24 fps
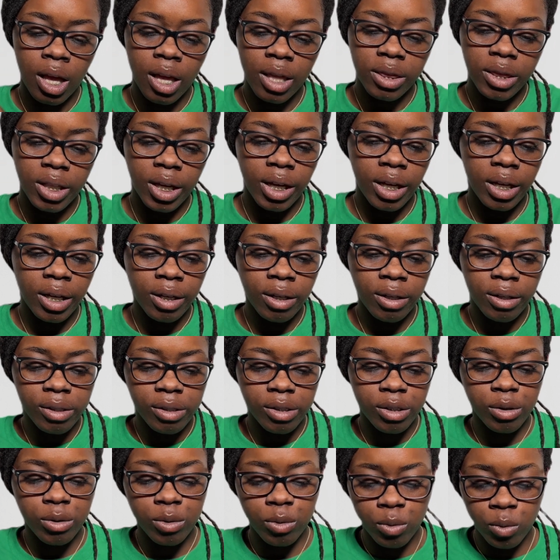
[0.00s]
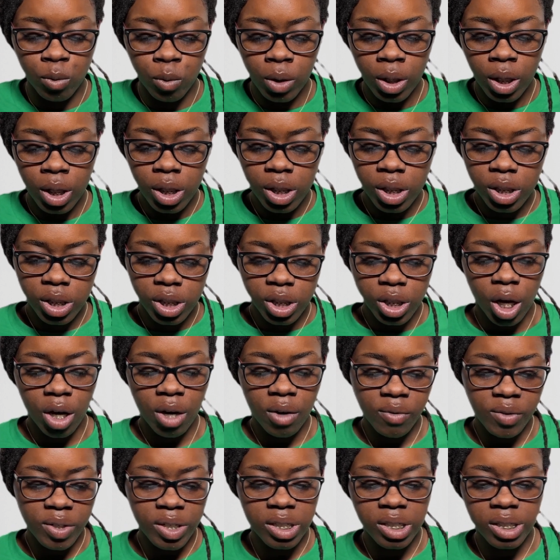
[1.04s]
They're here to
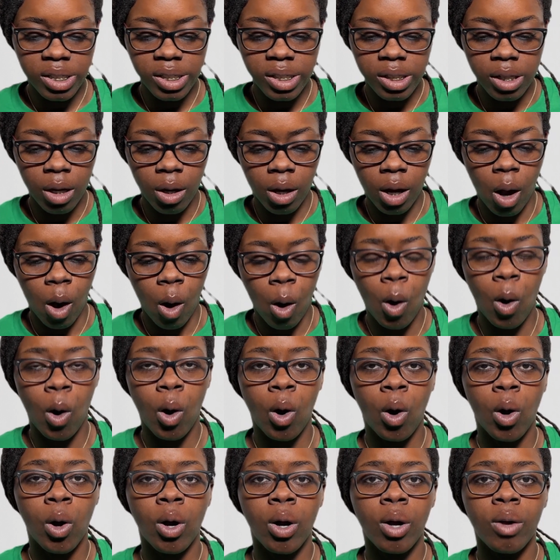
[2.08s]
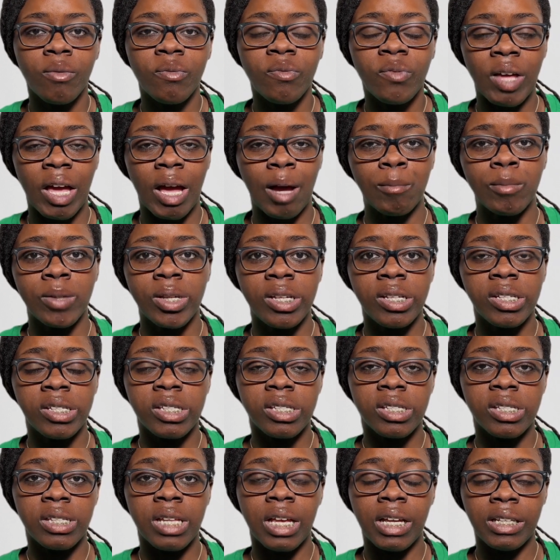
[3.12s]
service all families
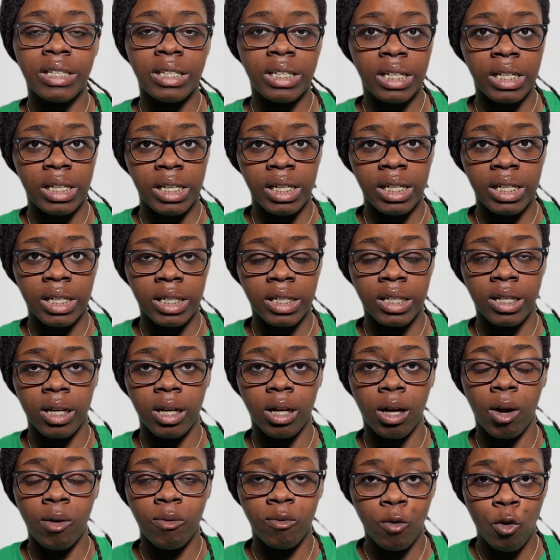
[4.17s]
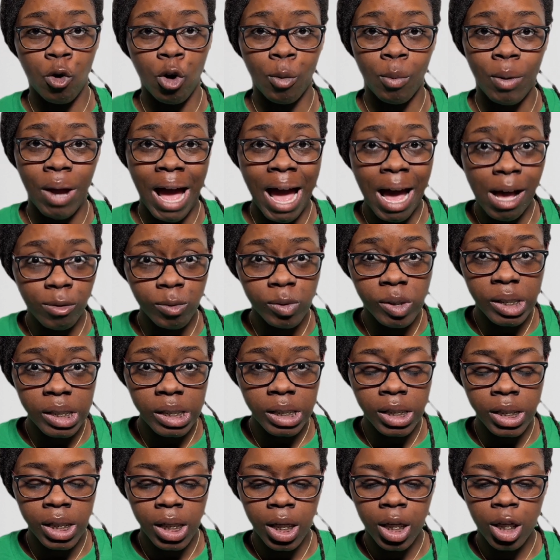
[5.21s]
that need affordable
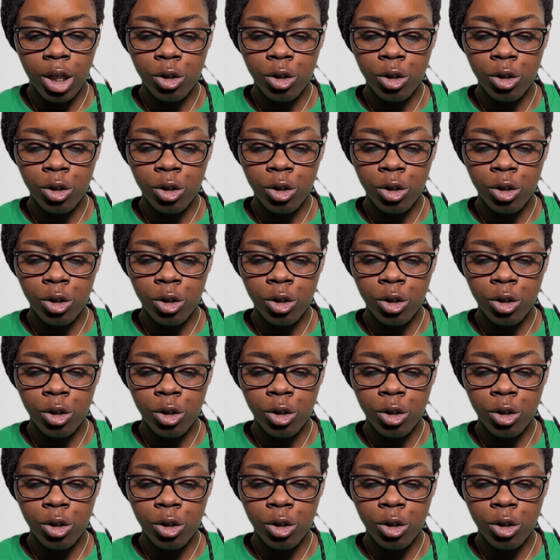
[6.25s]
housing,